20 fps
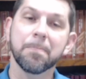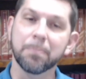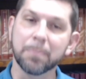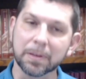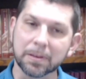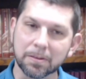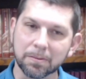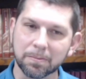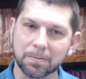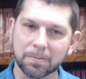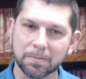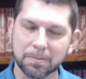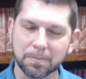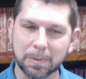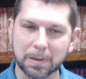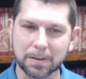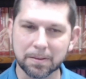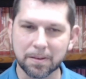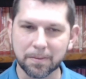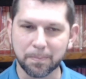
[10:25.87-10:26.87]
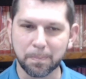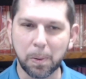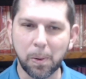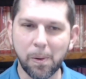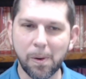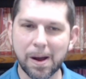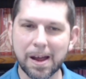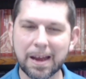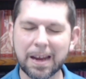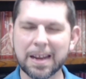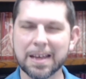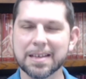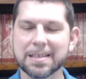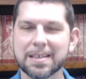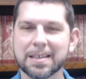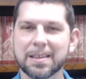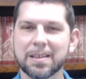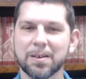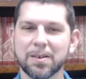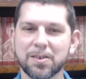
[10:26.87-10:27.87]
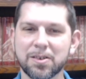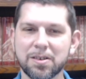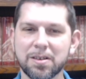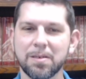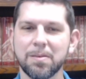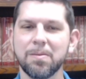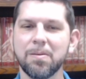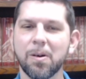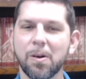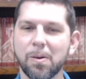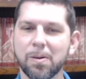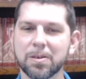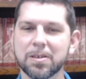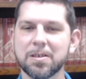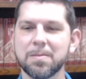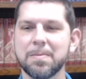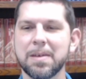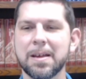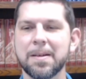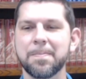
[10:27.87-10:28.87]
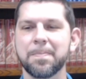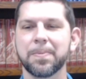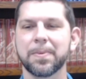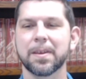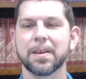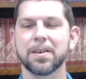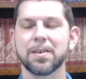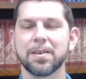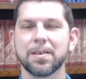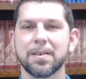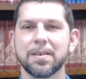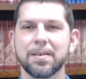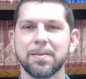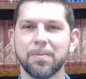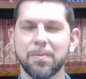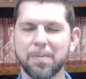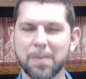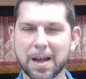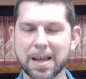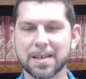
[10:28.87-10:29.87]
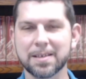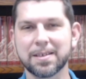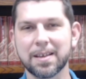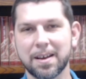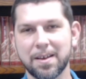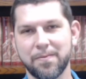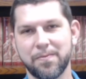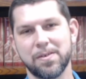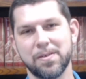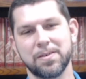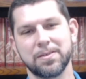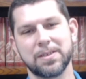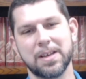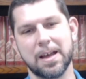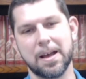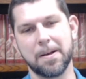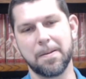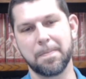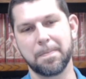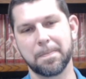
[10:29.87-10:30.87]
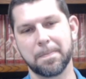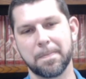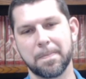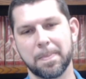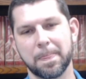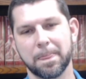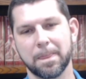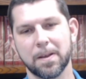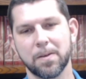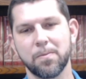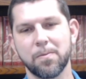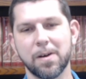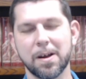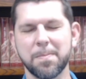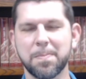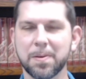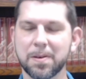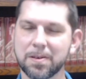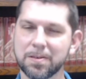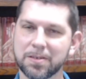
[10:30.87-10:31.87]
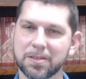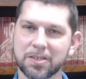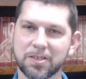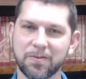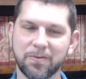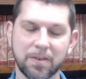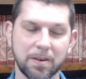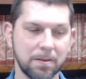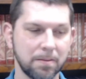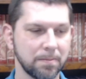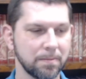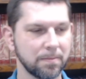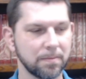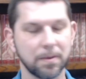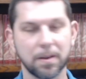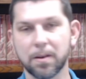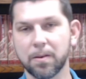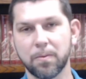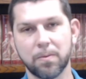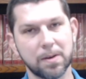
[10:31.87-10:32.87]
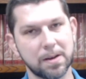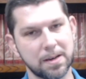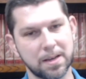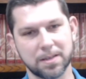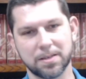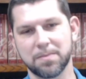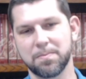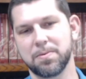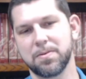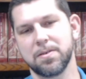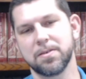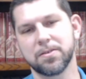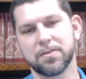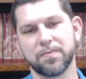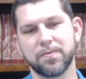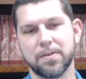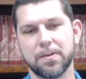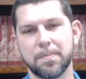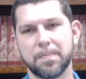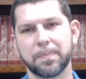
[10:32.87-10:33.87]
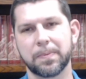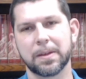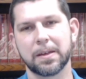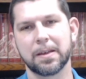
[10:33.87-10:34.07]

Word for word: But the, but the point is that there are two ultimate ways that it falls out one produces fruit, one doesn't produce fruit.